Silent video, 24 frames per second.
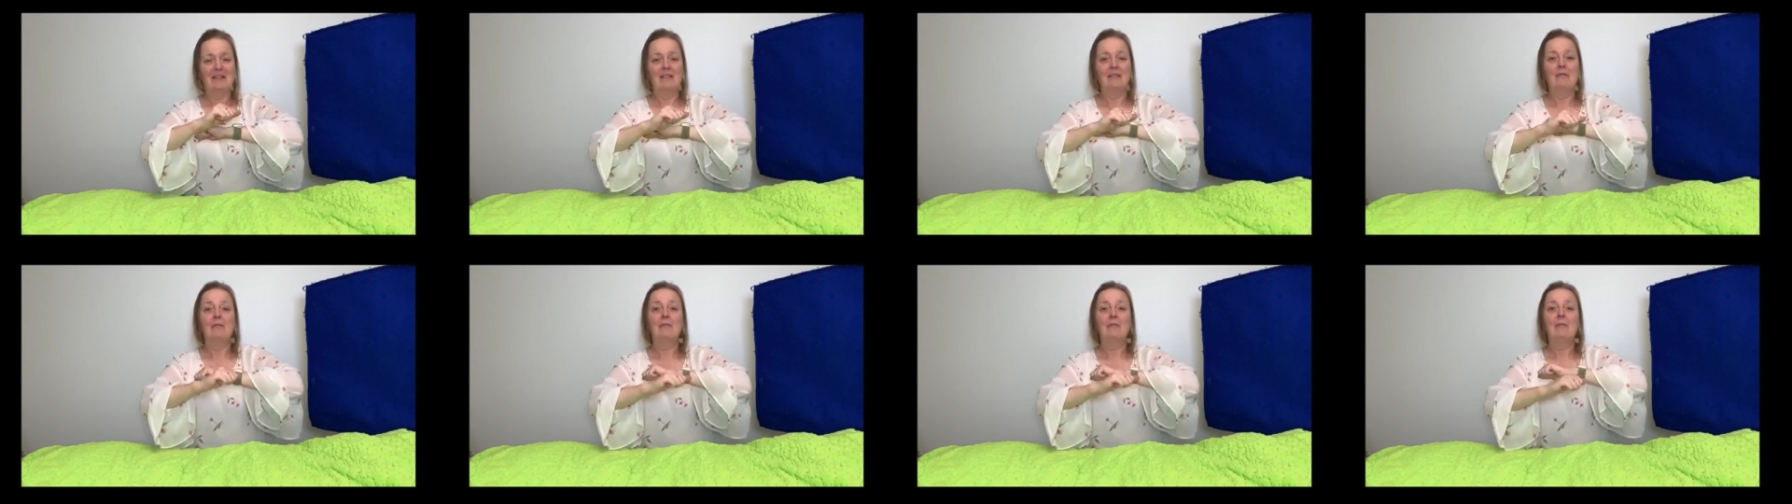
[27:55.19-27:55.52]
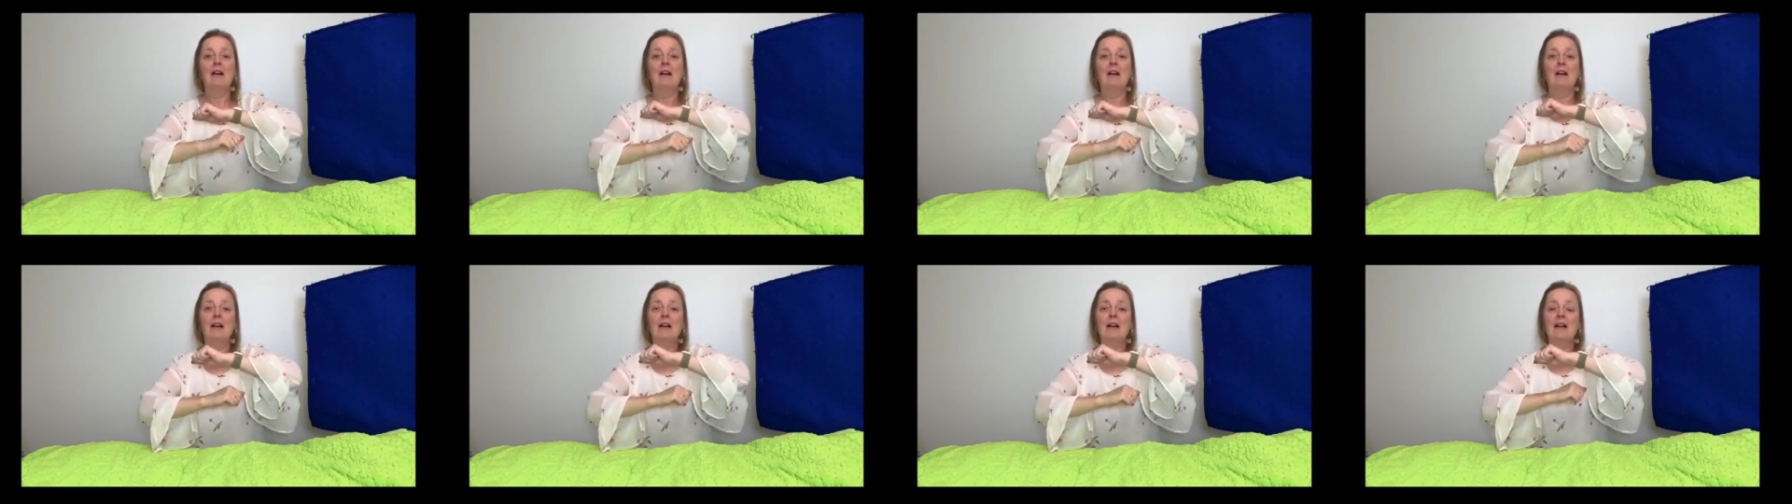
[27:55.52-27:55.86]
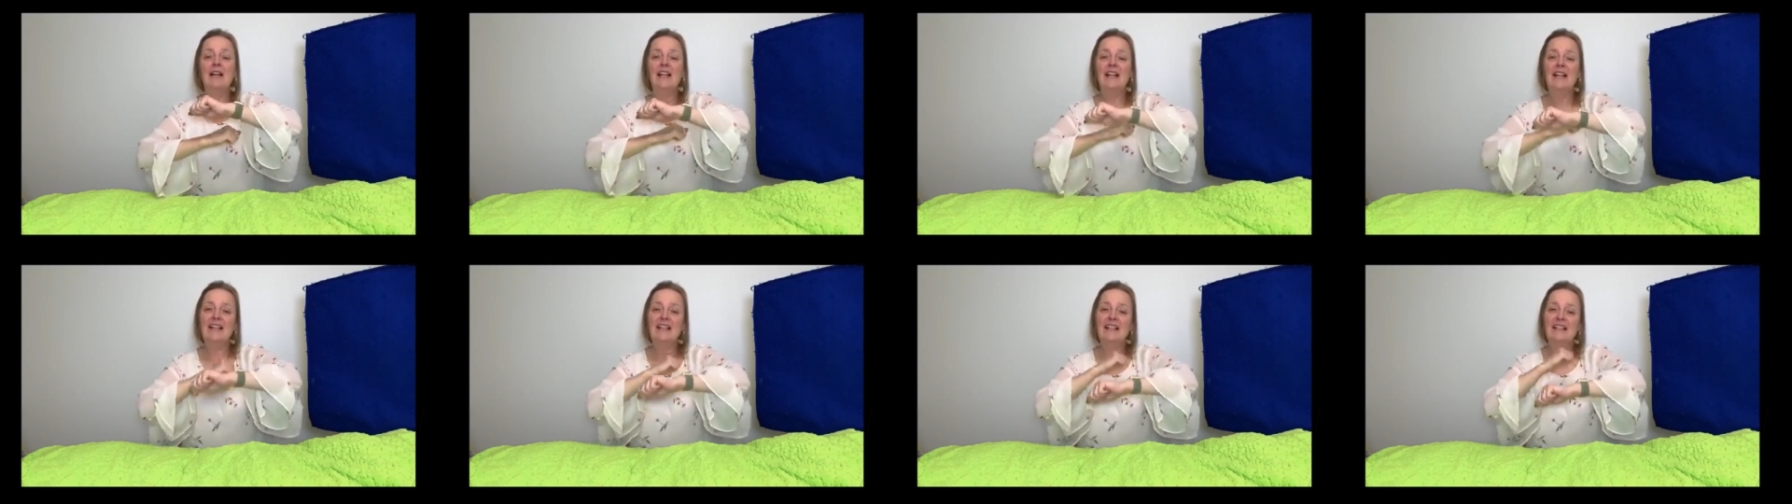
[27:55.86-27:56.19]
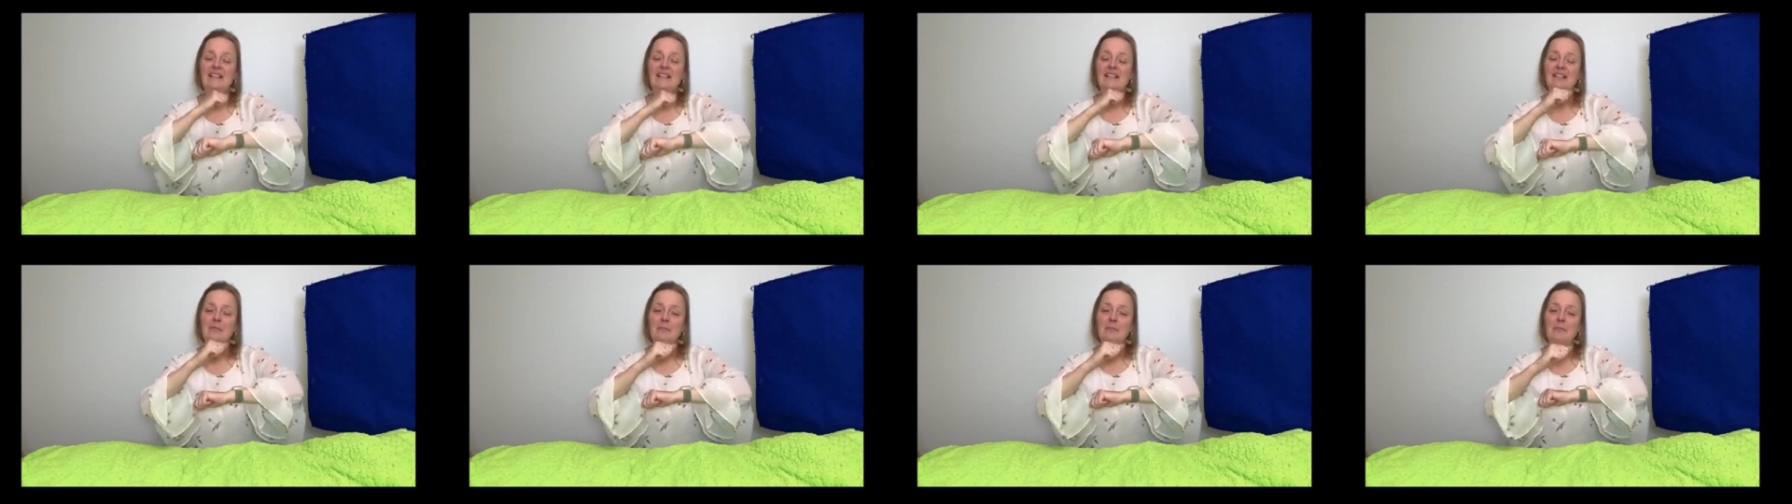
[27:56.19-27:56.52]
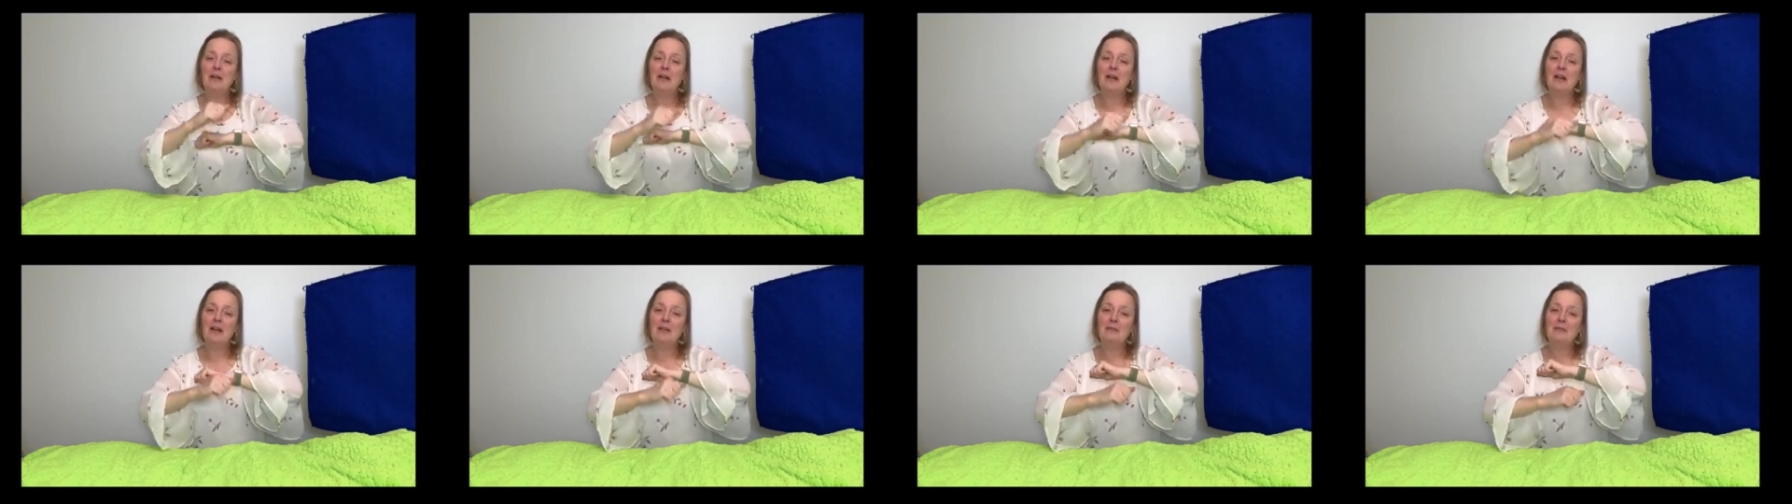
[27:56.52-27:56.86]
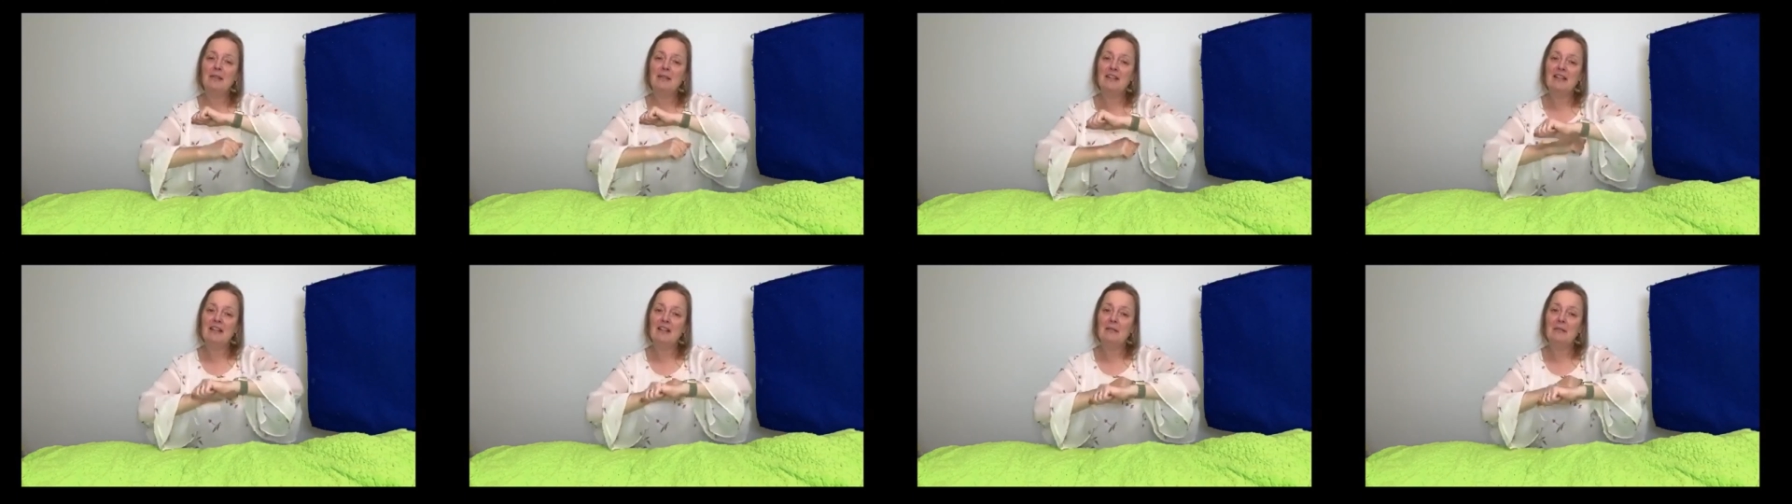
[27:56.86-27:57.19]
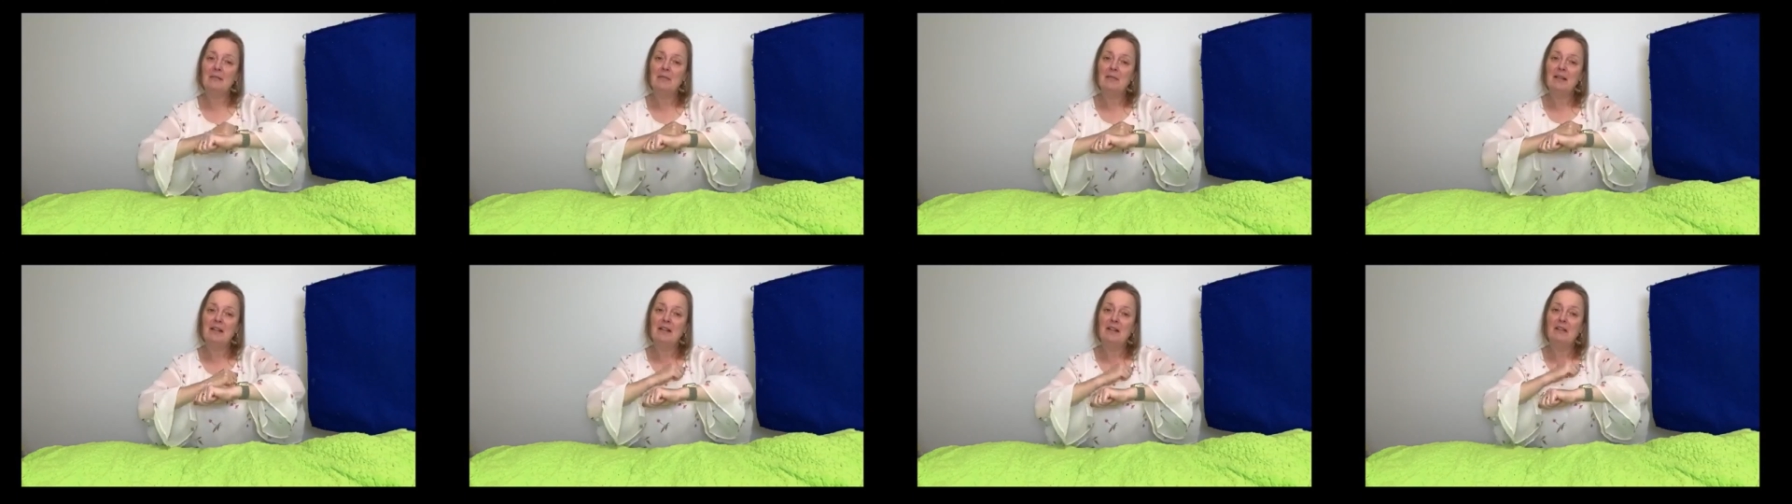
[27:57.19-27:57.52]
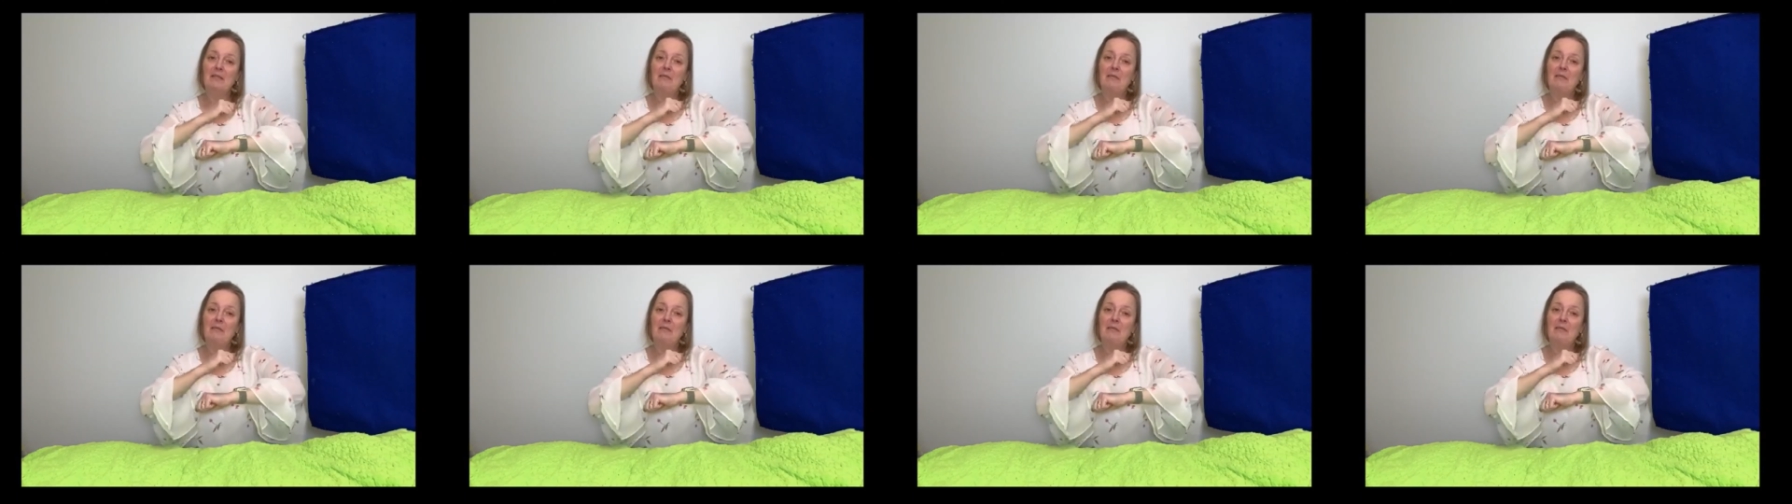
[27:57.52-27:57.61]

Wind the bobbin up.